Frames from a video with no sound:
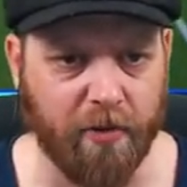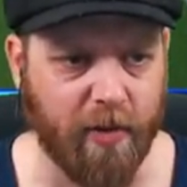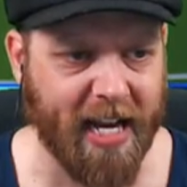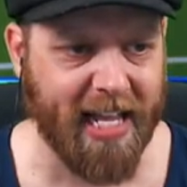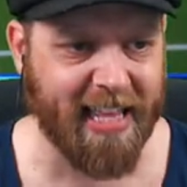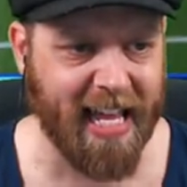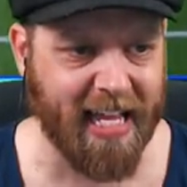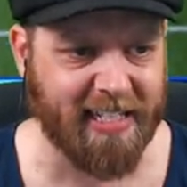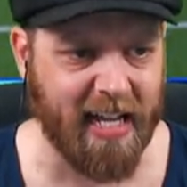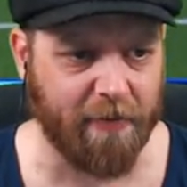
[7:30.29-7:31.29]
Rene
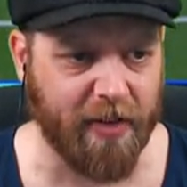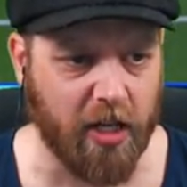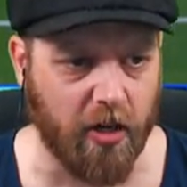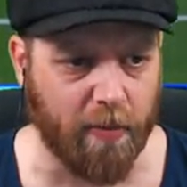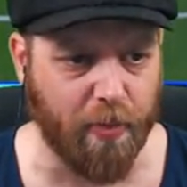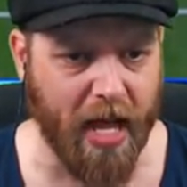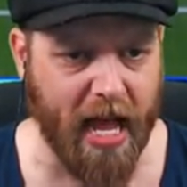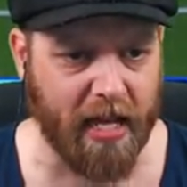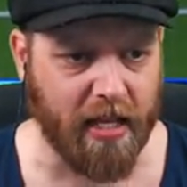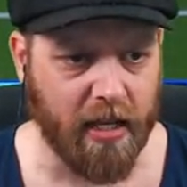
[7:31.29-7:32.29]
there. Duffy got
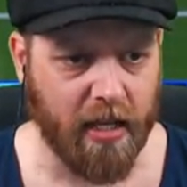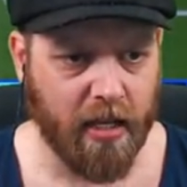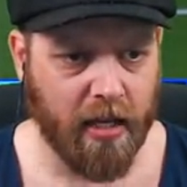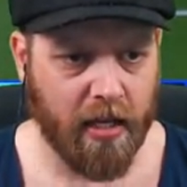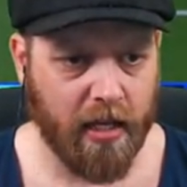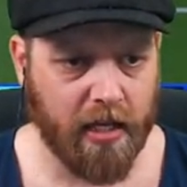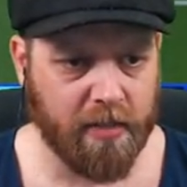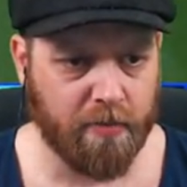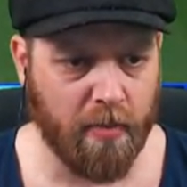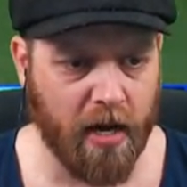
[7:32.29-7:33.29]
back.
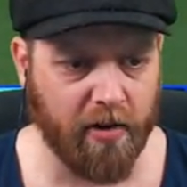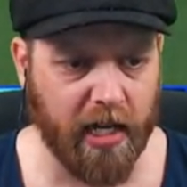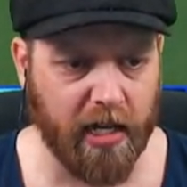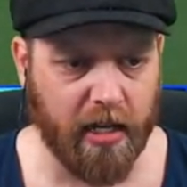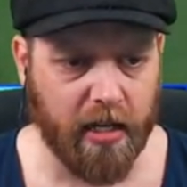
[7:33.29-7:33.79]
Here's Murray.